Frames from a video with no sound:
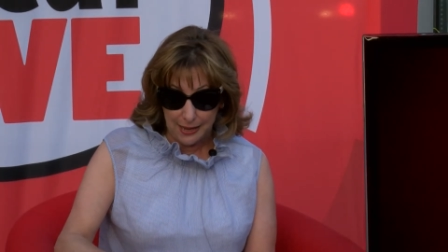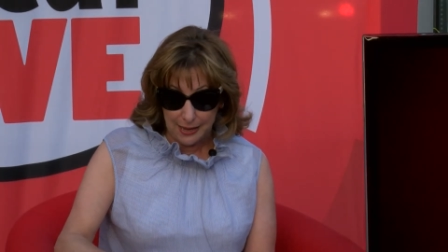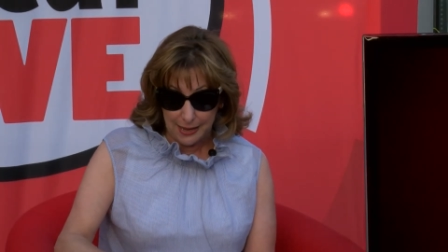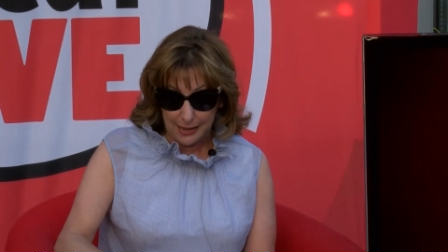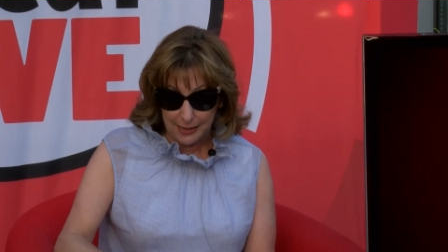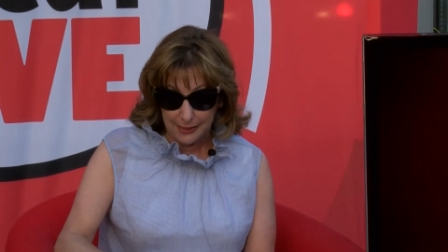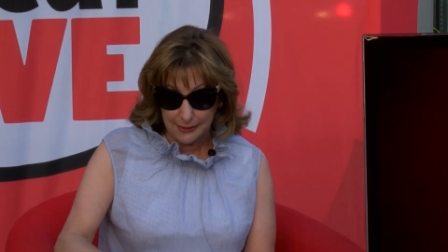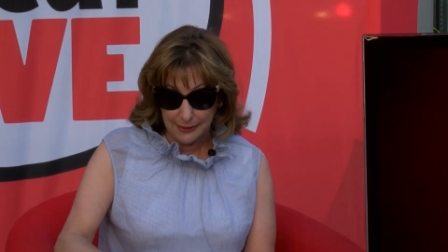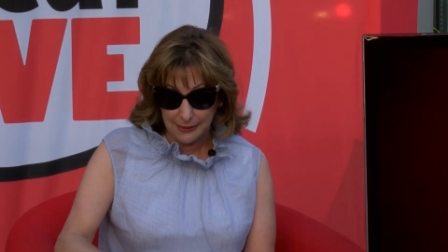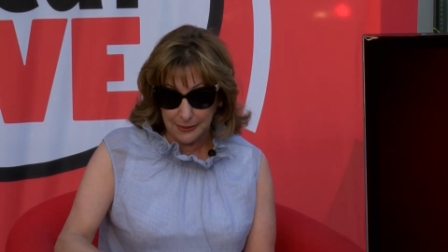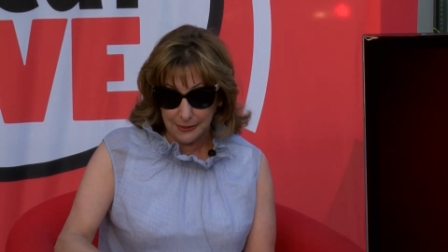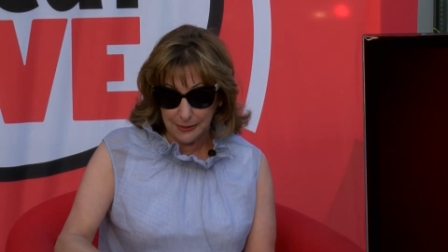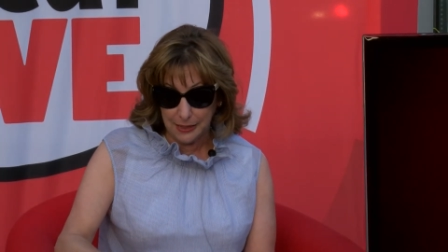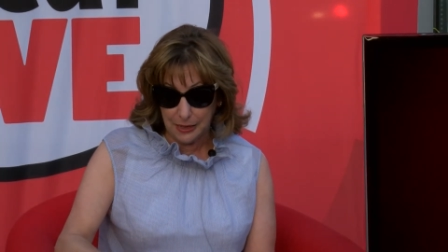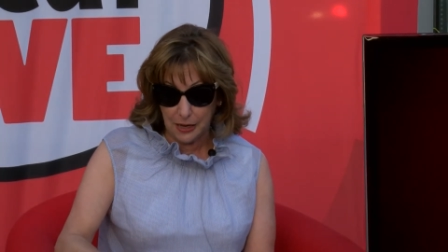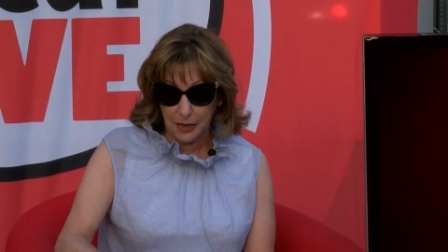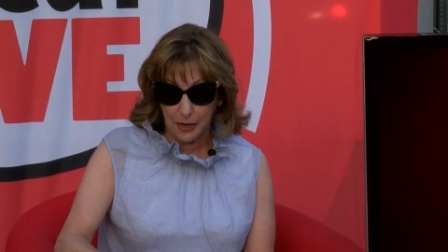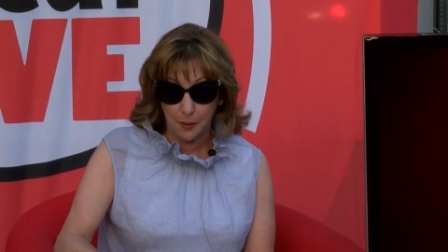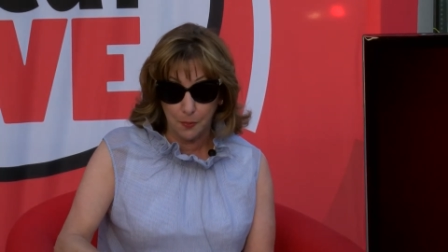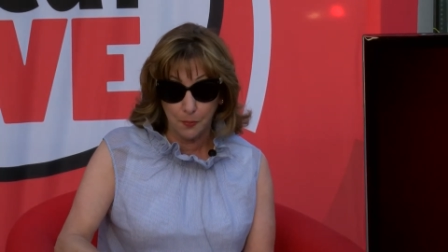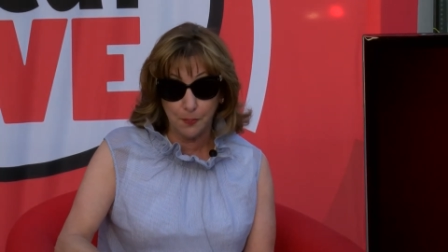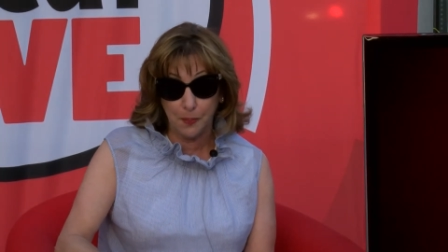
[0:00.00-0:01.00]

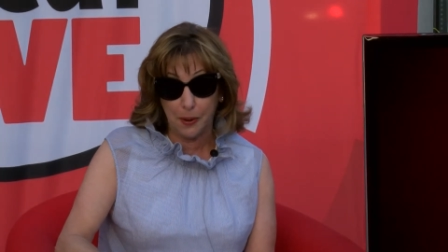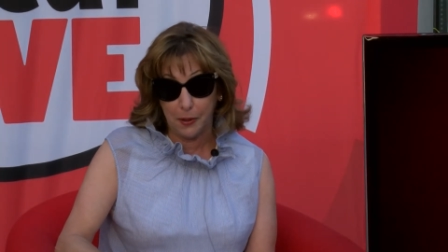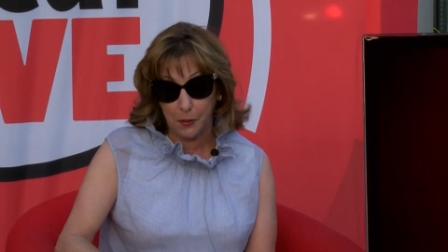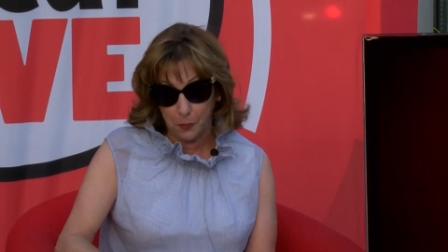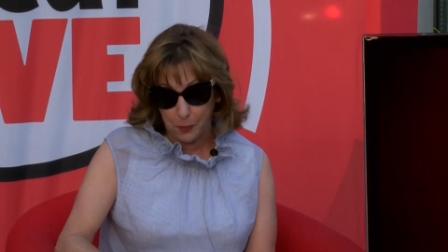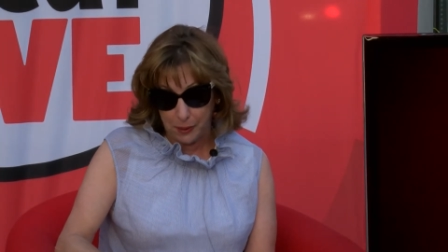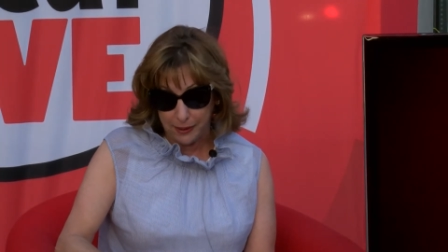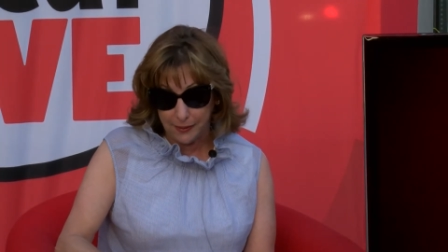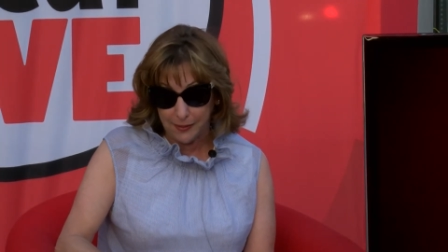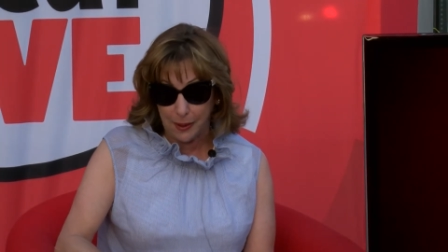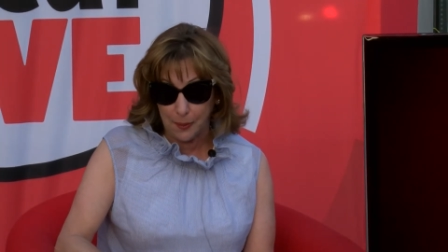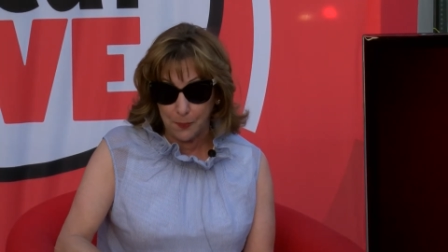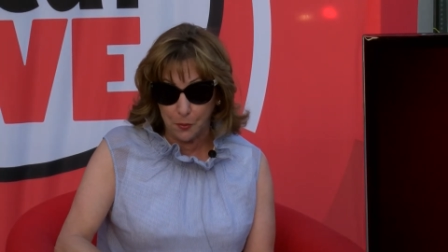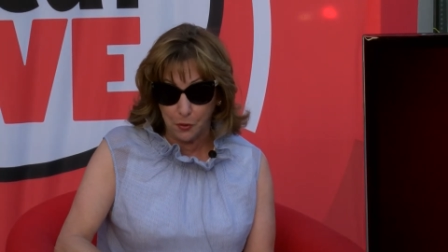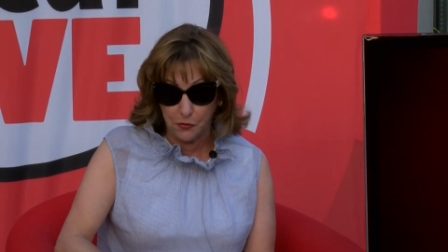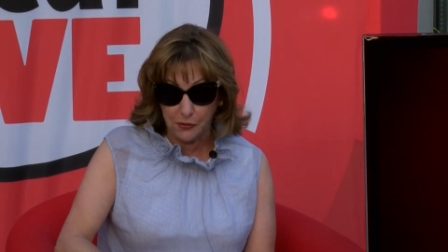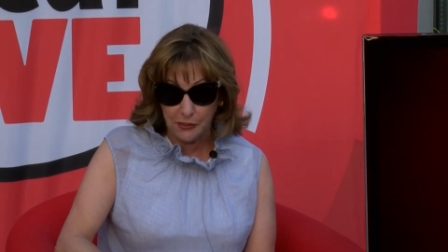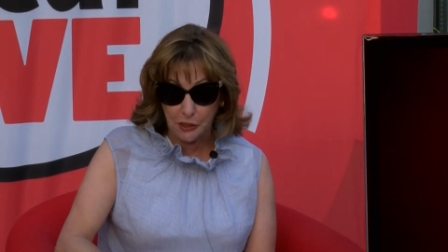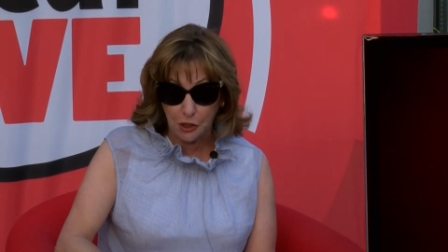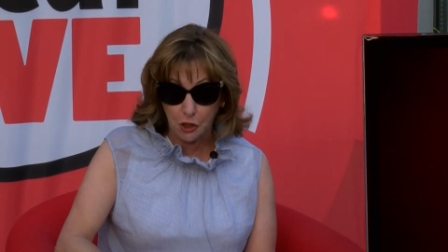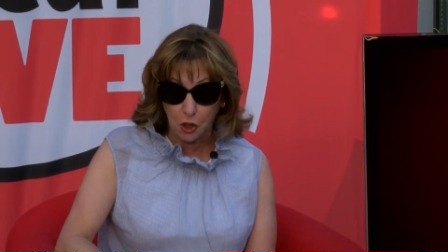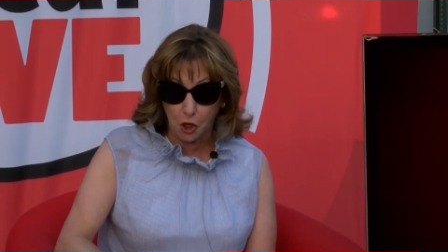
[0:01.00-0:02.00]
And by the way, that
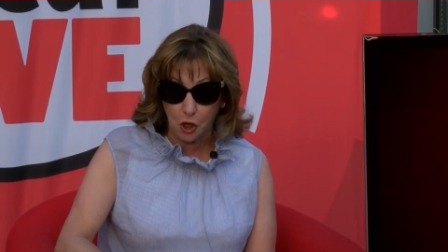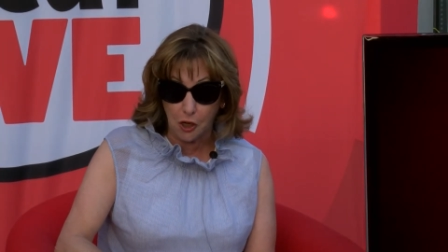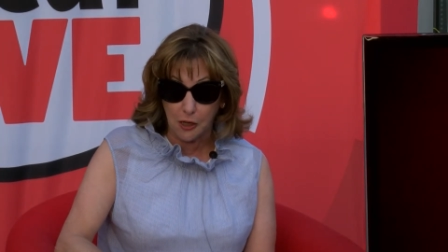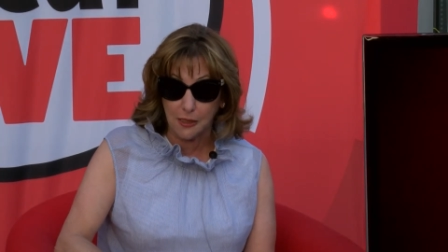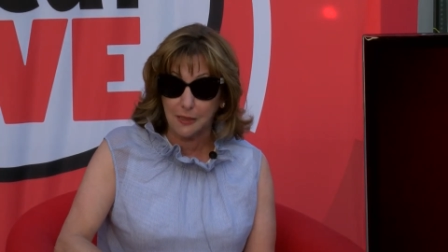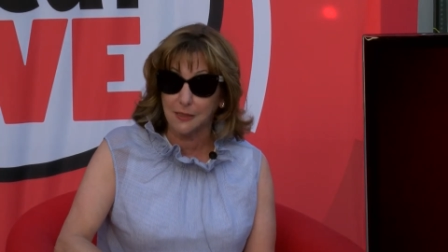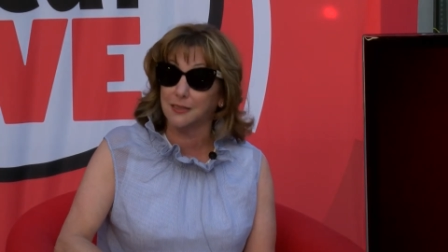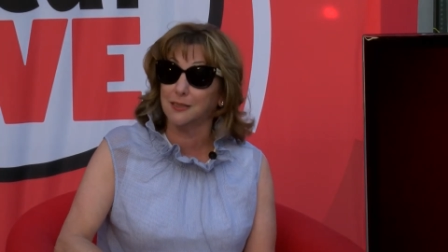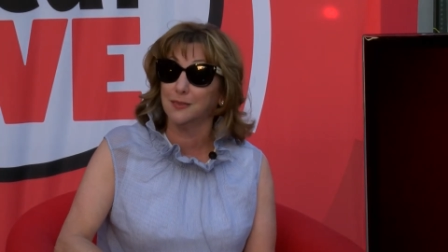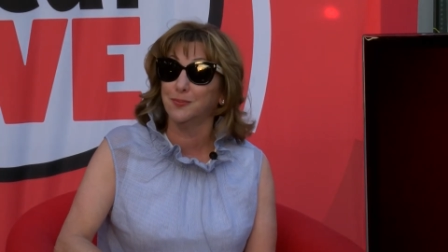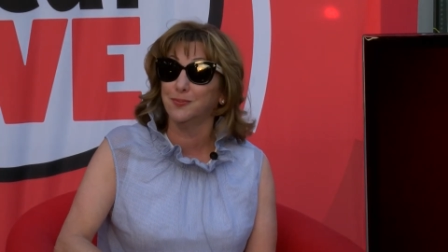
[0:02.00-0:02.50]
movie stars